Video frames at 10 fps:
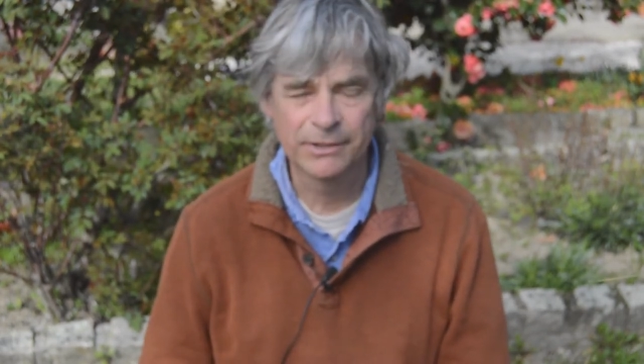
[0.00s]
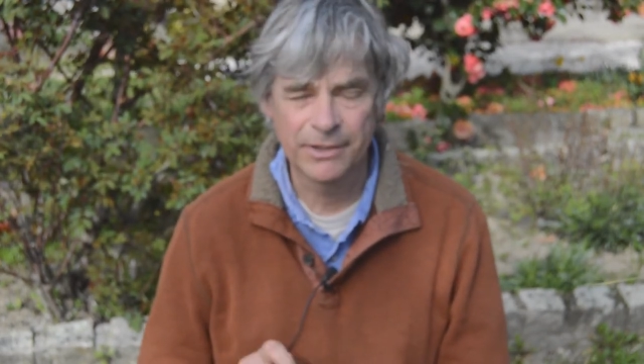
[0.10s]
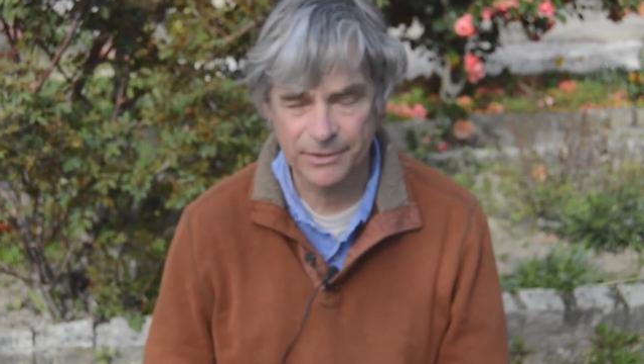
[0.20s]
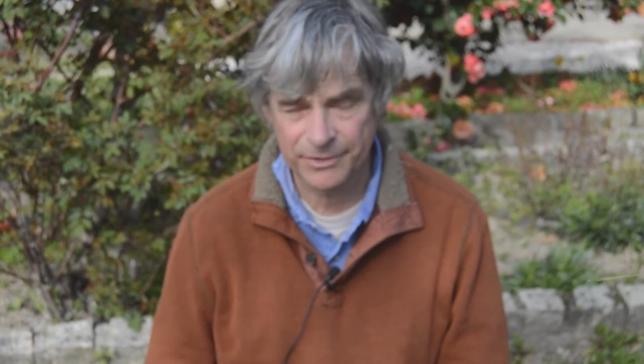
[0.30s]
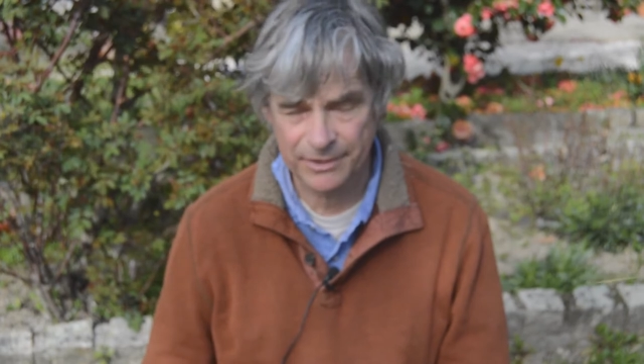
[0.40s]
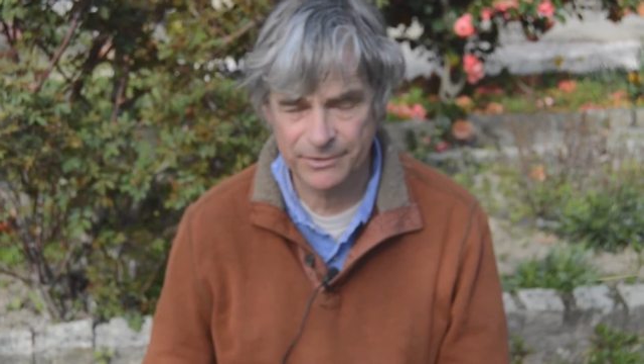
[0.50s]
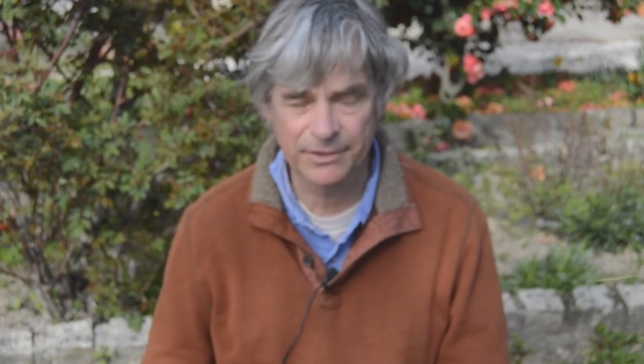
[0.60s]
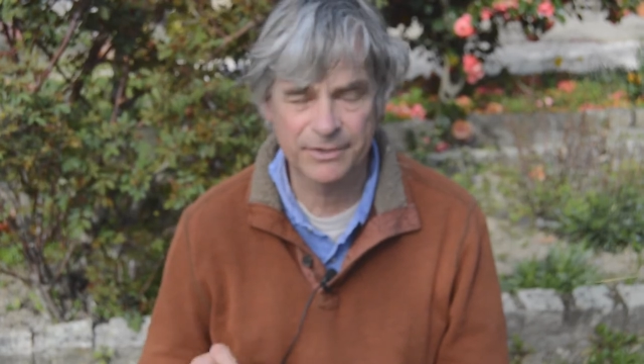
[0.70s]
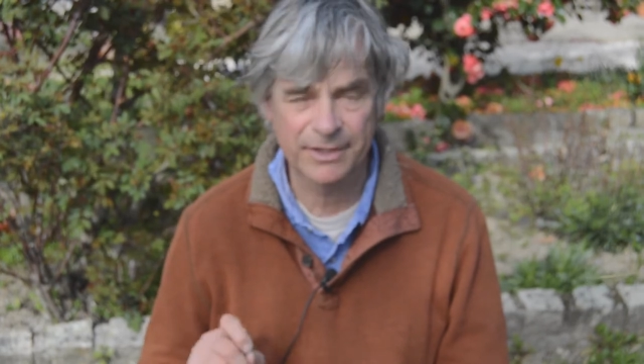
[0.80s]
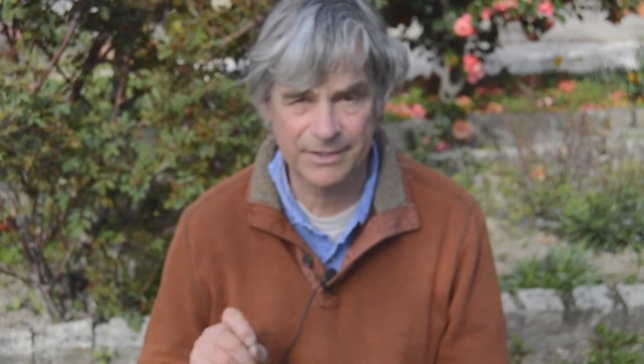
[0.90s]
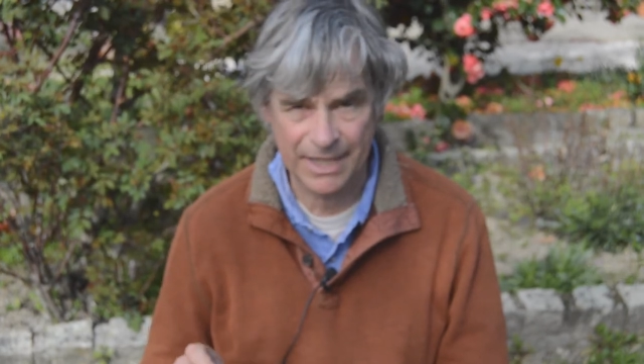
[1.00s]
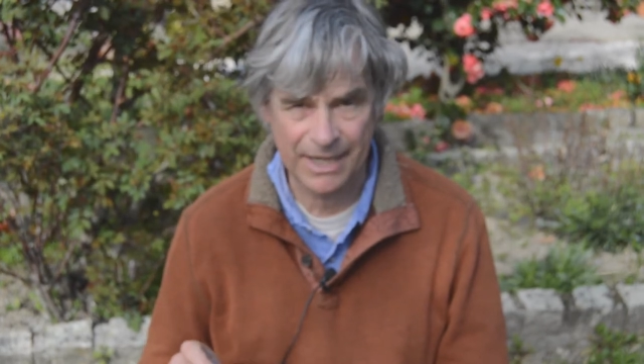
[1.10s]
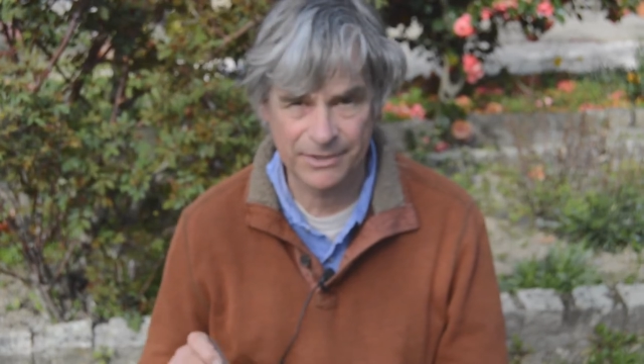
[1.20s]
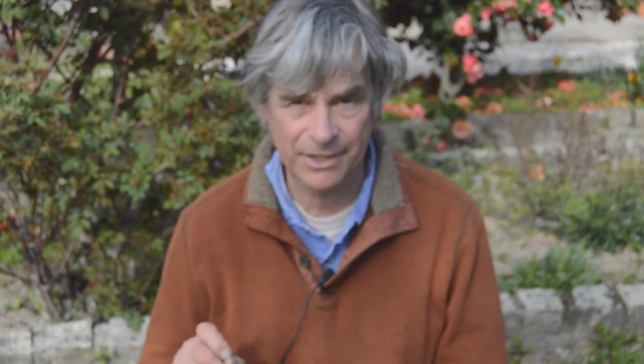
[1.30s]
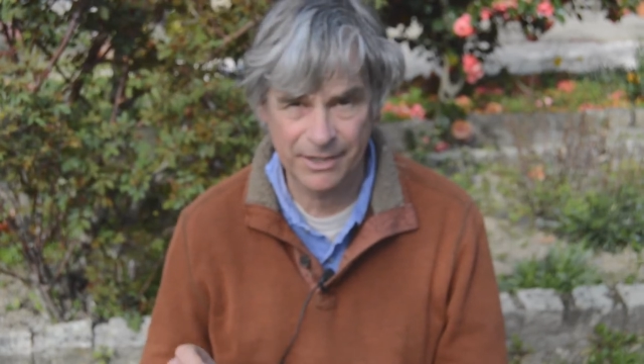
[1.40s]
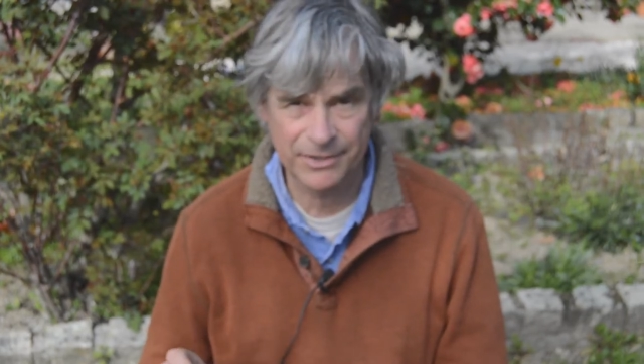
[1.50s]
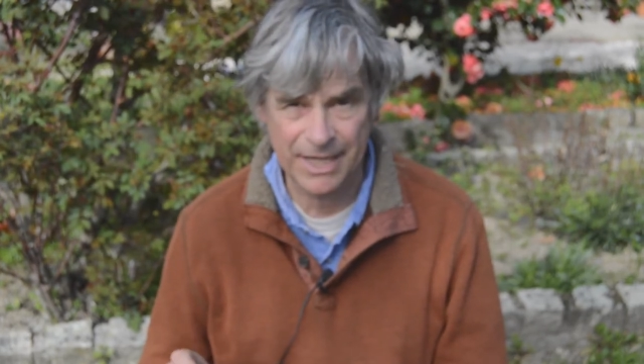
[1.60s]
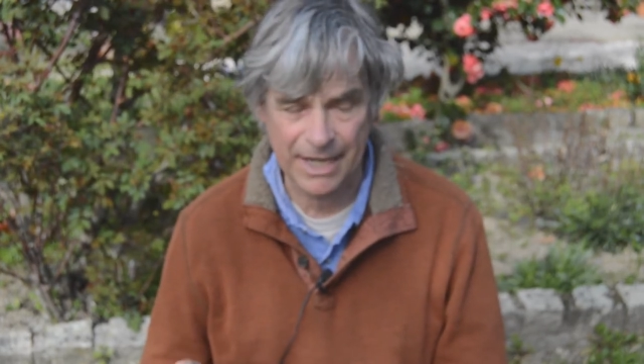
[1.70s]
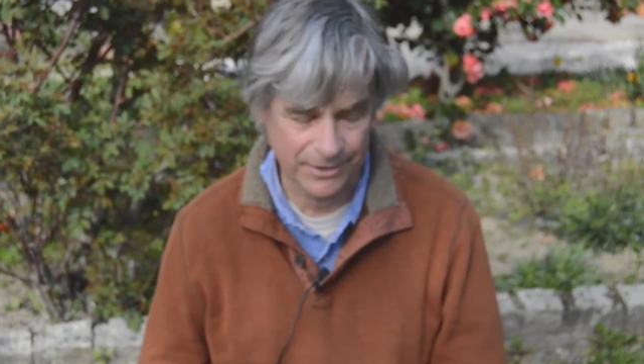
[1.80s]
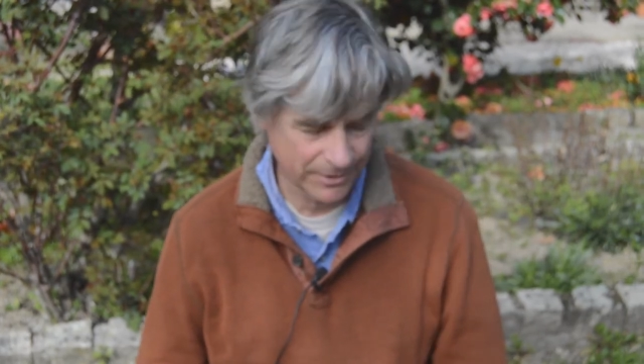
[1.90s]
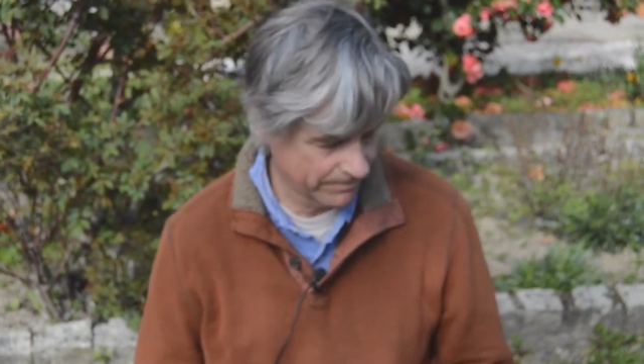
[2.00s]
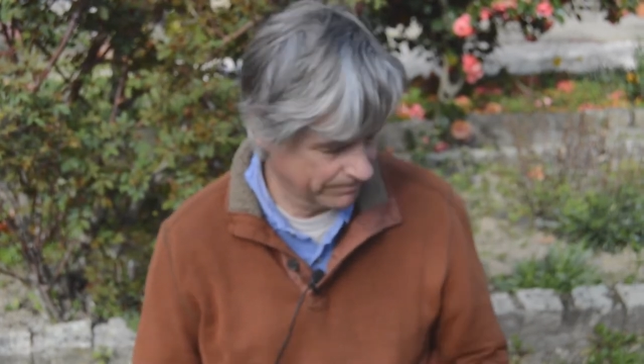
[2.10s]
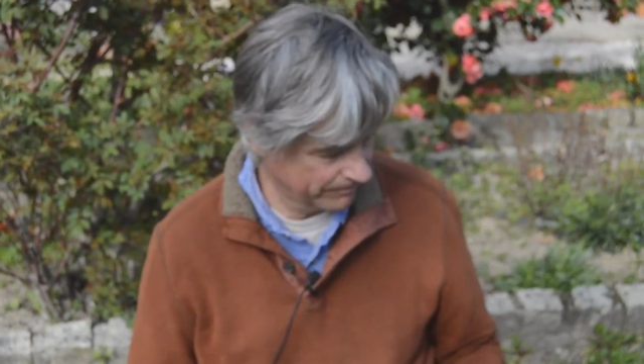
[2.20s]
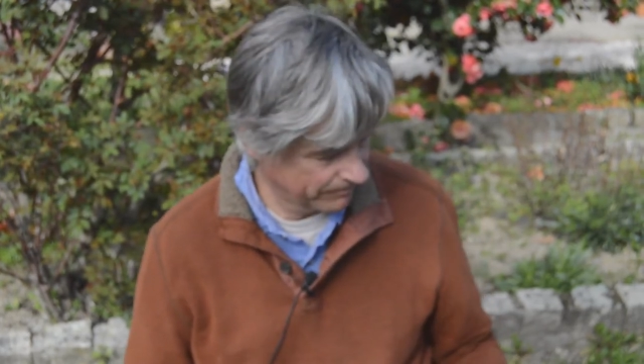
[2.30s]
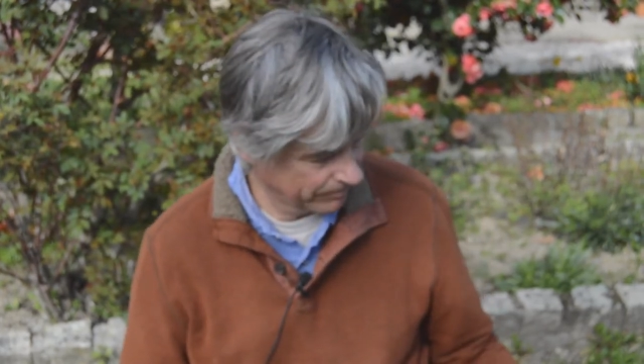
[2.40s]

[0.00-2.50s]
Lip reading: Narcissus tête-à-tête,